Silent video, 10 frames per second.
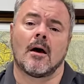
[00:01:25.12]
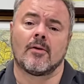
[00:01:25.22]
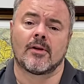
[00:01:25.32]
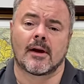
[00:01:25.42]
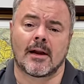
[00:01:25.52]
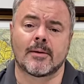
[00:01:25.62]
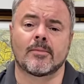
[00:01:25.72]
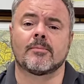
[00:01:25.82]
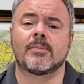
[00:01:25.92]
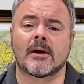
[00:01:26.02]
They claim the
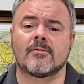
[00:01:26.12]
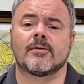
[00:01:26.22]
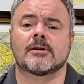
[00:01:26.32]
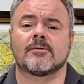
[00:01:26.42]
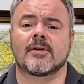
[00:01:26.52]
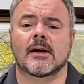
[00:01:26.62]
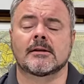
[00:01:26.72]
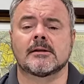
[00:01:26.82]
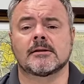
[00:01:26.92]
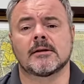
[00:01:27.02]
benefit of that
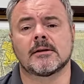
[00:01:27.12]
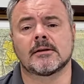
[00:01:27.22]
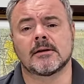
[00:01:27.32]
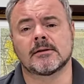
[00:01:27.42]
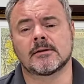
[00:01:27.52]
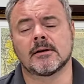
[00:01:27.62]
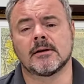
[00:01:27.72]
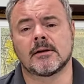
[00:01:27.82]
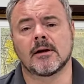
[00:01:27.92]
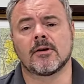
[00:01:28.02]
is that this is the,
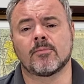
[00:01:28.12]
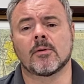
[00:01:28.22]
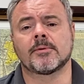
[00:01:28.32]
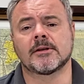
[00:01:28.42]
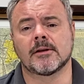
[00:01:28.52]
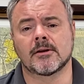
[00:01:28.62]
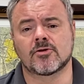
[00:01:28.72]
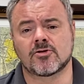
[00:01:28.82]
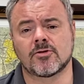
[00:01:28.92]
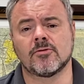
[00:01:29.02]
the only property that
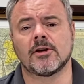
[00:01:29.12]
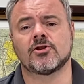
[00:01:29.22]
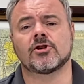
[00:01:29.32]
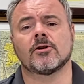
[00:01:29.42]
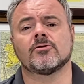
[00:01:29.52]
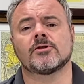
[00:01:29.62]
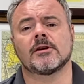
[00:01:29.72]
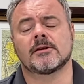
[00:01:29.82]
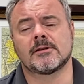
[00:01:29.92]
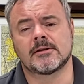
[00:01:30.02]
truly shows the
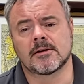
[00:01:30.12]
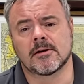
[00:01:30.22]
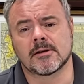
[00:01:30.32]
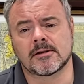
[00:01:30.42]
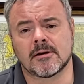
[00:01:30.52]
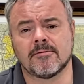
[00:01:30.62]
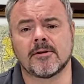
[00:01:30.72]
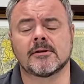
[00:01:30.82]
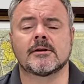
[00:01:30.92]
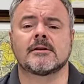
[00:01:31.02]
entire
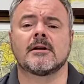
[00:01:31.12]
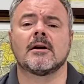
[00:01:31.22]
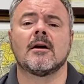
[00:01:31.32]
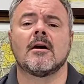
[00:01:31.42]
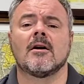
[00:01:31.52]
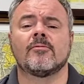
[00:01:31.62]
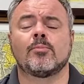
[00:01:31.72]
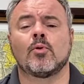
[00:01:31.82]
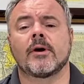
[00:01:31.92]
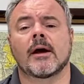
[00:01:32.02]
diversity of
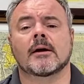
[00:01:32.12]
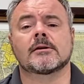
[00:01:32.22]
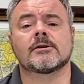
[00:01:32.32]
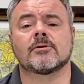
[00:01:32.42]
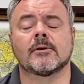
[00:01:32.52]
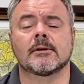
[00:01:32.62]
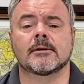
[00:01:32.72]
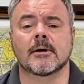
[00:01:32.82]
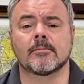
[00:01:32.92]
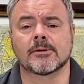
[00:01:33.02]
Pauillac soil
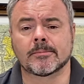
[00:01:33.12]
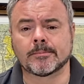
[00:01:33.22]
types.